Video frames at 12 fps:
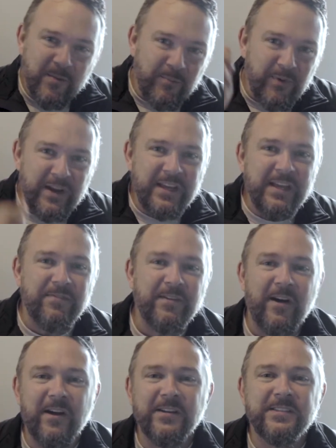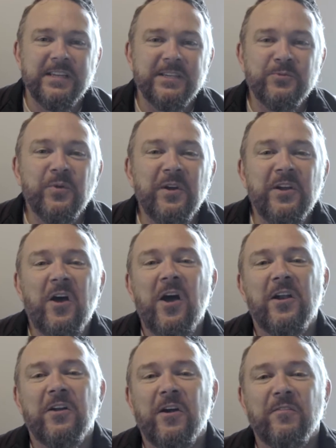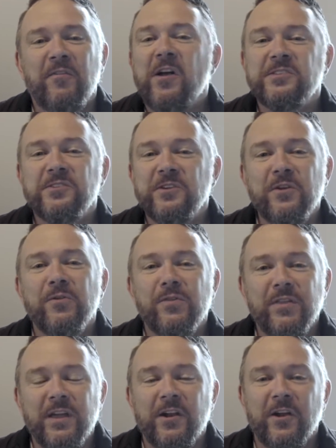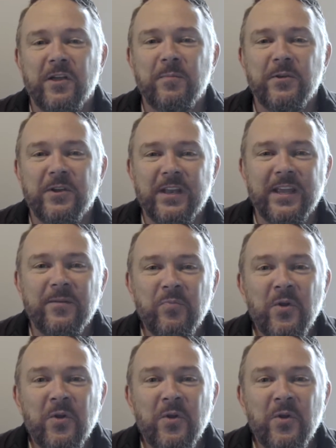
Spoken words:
bring gift cards as we're going to honor our foster youth in our community.